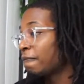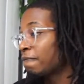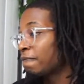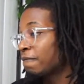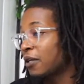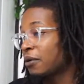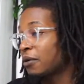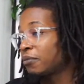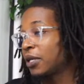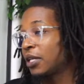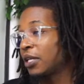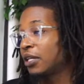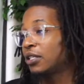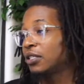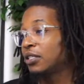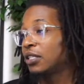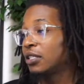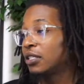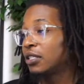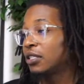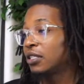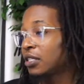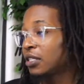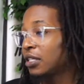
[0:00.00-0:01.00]
I mean it
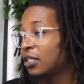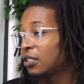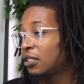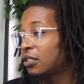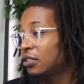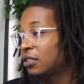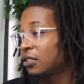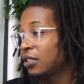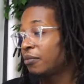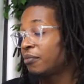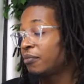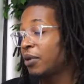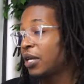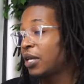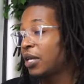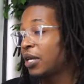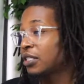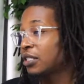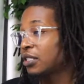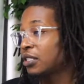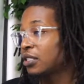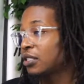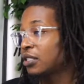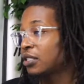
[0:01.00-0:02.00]
it, does, it it
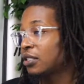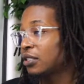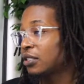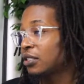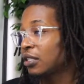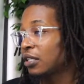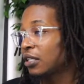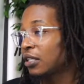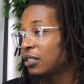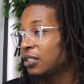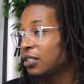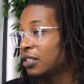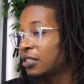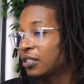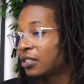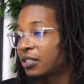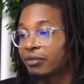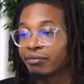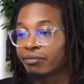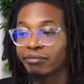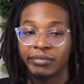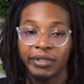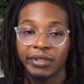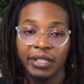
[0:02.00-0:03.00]
makes sense. It
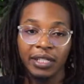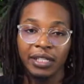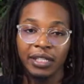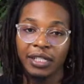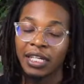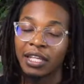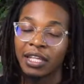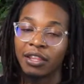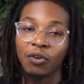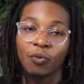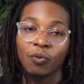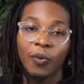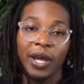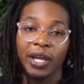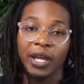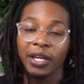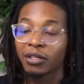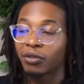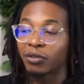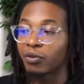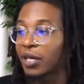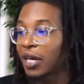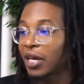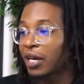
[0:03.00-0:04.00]
just either way
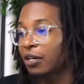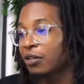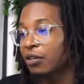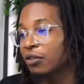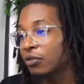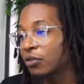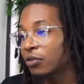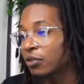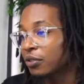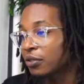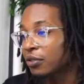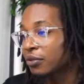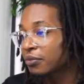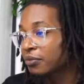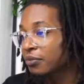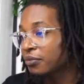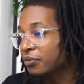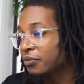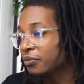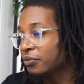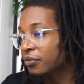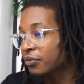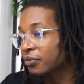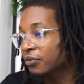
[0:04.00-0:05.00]
you can't go wrong.
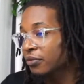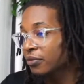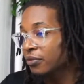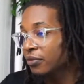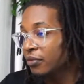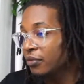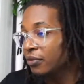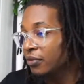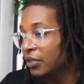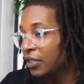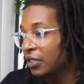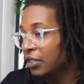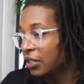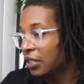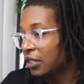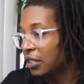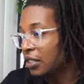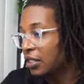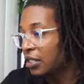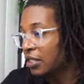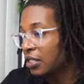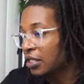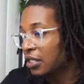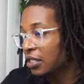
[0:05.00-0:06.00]

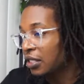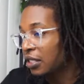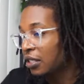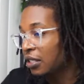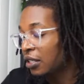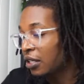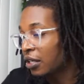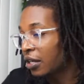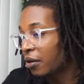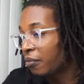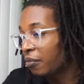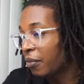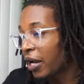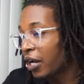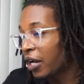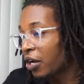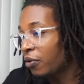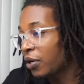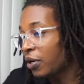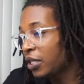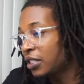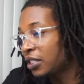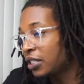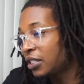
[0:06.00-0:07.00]
Let's see. My
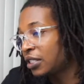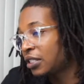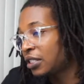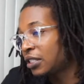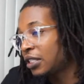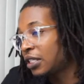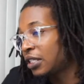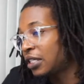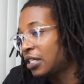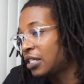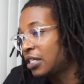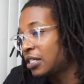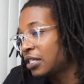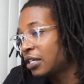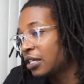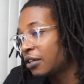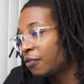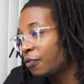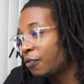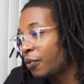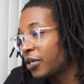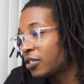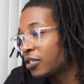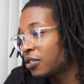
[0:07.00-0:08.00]
question is
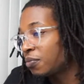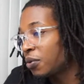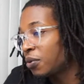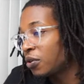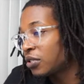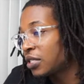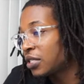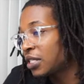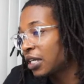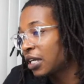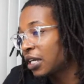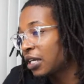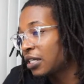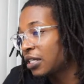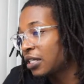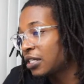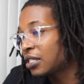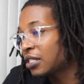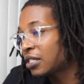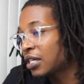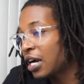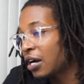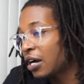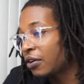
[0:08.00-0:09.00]
if we're supposed to get
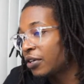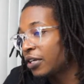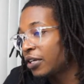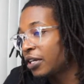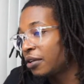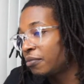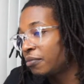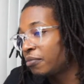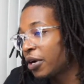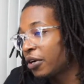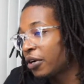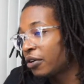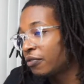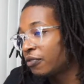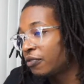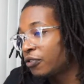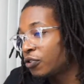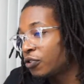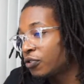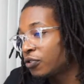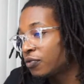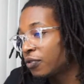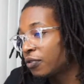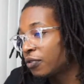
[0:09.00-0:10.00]
discounted and better
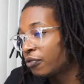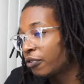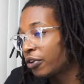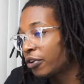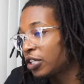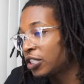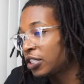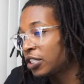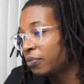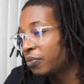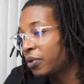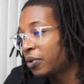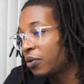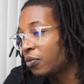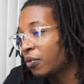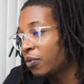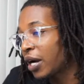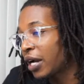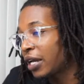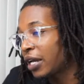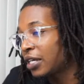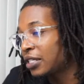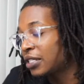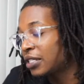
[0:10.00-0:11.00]
views for free shipping,
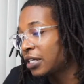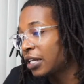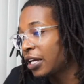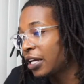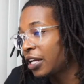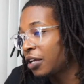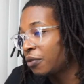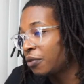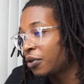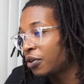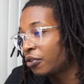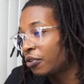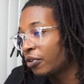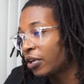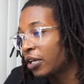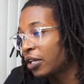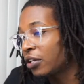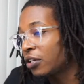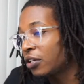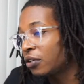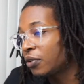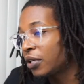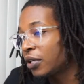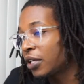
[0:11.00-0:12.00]
why isn't anyone really
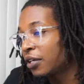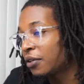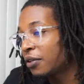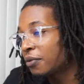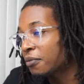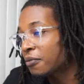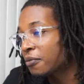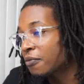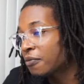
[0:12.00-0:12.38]
doing it?